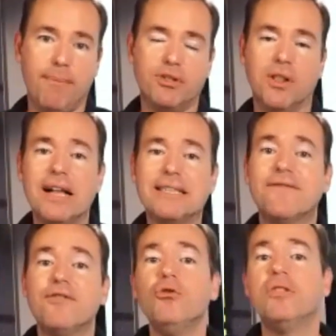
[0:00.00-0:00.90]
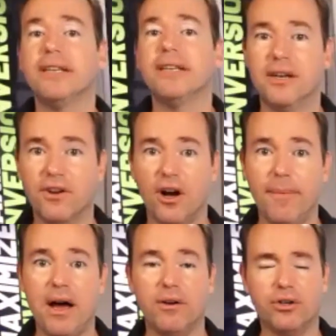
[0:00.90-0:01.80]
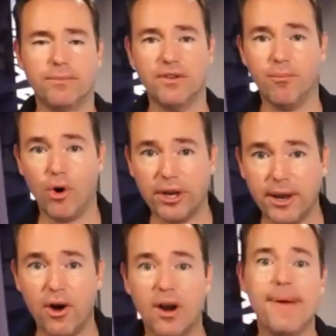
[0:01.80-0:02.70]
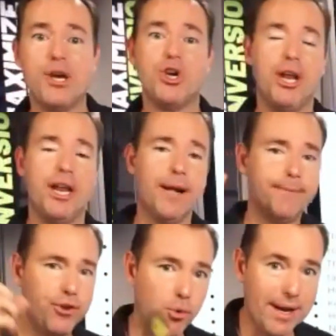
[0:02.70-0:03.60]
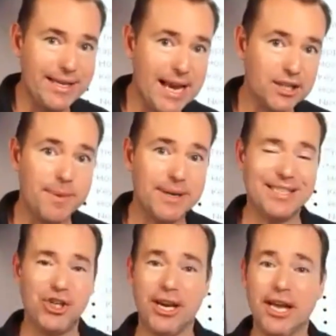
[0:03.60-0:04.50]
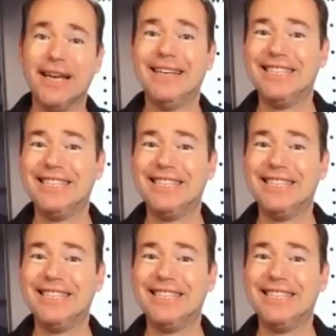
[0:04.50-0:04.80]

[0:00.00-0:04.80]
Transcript: There's lots of new things that have come out in terms of marketing automation, two-way text messaging,